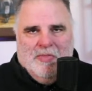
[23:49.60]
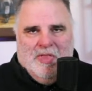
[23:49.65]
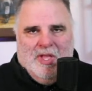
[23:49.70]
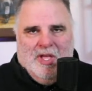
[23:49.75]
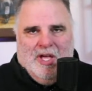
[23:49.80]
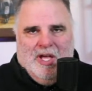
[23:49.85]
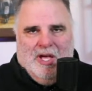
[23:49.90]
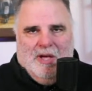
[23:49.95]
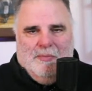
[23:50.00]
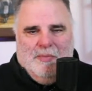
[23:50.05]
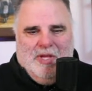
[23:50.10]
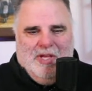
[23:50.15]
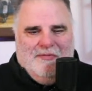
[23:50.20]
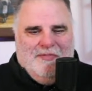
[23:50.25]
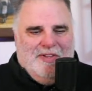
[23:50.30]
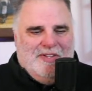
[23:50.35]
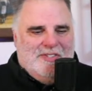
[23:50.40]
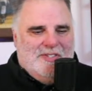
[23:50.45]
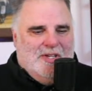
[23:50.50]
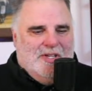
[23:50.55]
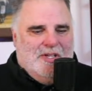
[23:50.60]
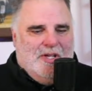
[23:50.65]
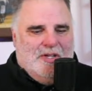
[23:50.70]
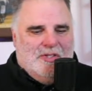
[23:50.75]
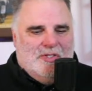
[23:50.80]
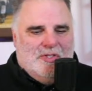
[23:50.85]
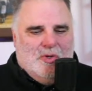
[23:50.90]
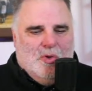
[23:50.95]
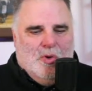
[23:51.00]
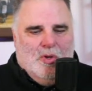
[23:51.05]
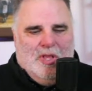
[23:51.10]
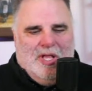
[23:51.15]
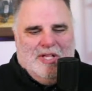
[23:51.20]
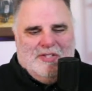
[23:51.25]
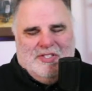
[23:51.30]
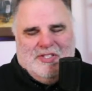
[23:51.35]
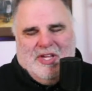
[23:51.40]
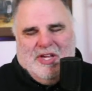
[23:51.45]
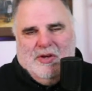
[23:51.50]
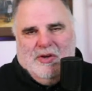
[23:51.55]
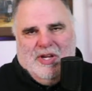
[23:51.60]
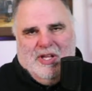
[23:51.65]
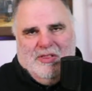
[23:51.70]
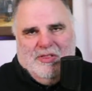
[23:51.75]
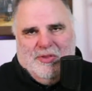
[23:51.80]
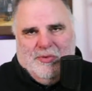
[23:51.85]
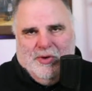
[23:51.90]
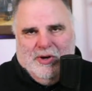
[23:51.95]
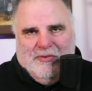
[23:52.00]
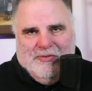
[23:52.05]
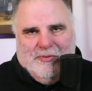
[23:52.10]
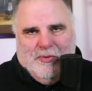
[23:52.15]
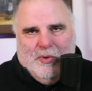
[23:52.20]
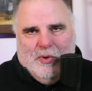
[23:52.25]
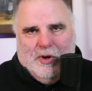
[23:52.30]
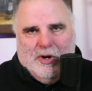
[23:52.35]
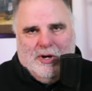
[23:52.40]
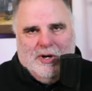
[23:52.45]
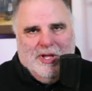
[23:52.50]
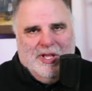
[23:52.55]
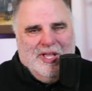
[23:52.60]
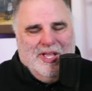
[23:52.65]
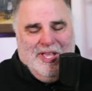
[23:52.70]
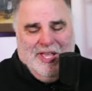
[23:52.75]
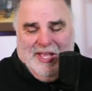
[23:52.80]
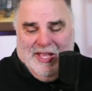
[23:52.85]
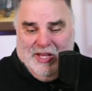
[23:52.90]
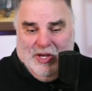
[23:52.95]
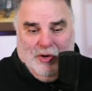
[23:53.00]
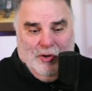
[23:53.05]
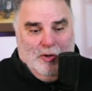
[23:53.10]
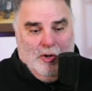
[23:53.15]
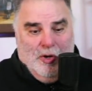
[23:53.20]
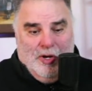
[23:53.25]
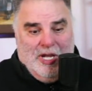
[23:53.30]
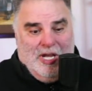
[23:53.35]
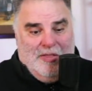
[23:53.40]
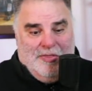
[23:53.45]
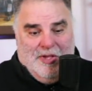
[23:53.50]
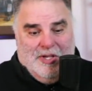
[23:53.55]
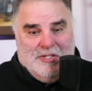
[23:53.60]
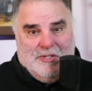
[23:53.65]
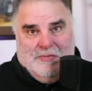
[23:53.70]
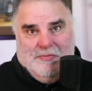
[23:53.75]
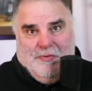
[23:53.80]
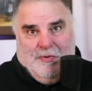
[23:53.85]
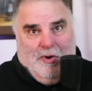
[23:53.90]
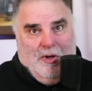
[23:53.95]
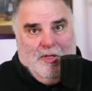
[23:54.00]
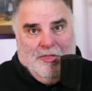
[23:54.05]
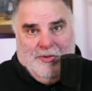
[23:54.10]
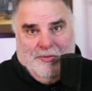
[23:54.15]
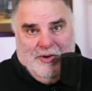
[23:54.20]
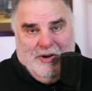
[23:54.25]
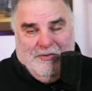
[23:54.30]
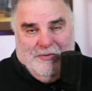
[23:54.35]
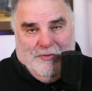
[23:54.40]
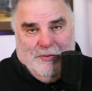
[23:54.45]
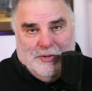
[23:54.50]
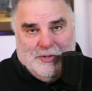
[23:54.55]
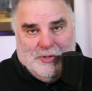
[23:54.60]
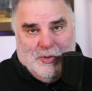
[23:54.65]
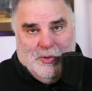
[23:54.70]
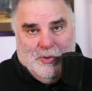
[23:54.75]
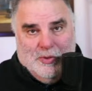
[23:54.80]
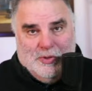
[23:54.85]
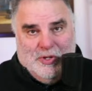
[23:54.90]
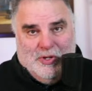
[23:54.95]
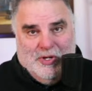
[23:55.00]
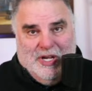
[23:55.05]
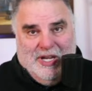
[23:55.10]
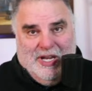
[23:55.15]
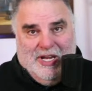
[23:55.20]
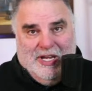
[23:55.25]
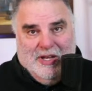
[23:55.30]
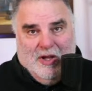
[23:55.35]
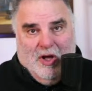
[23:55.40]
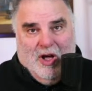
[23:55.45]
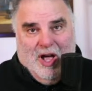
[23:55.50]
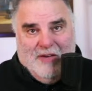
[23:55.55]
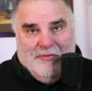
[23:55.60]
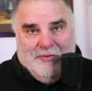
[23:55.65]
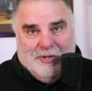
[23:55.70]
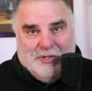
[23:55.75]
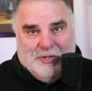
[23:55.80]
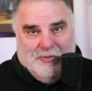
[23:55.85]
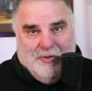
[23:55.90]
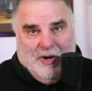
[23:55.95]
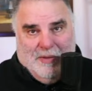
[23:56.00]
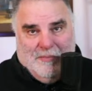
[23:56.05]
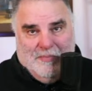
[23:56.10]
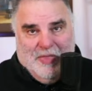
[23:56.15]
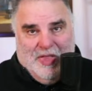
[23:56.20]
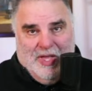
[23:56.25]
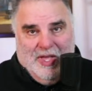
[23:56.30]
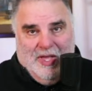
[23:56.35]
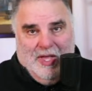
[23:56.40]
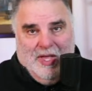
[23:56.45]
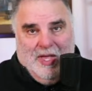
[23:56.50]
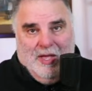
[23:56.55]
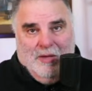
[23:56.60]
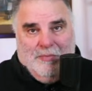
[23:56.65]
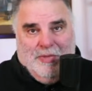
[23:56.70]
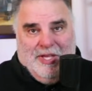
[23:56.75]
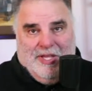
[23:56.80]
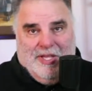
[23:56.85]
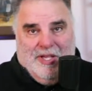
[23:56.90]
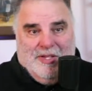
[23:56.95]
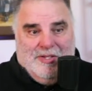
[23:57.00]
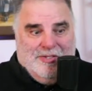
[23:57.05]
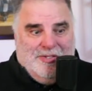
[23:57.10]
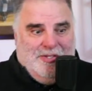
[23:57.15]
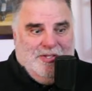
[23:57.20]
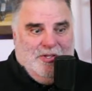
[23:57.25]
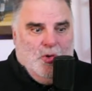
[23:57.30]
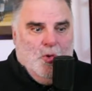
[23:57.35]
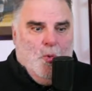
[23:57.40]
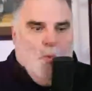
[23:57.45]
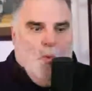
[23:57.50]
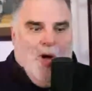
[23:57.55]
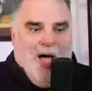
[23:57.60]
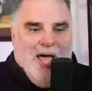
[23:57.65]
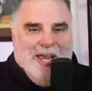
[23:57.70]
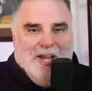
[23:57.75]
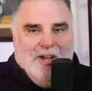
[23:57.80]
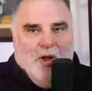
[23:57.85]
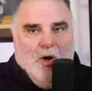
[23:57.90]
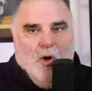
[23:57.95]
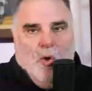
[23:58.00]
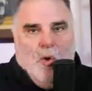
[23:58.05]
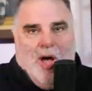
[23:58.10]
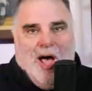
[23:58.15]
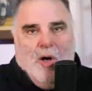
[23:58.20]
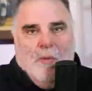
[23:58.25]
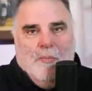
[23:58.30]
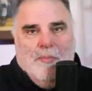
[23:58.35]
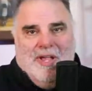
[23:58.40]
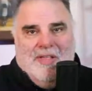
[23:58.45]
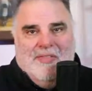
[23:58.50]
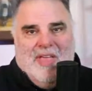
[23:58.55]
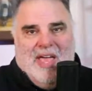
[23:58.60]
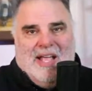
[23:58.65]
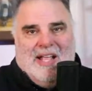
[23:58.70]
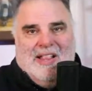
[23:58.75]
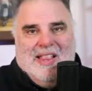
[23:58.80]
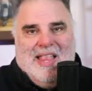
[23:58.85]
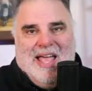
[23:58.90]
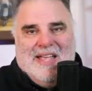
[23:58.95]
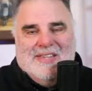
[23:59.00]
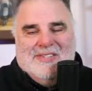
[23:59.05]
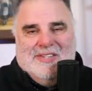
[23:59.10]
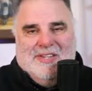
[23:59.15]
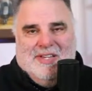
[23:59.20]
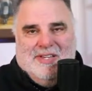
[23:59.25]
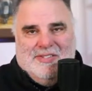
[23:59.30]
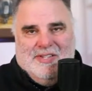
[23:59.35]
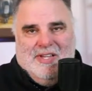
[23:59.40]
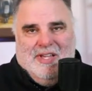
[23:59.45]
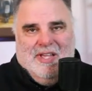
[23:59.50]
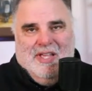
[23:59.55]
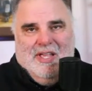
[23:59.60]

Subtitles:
If it's a school, let's say you're getting 3 or 4, you're looking at this for all 3 or 4 schools you're getting offers from, because you want to know how big that class is.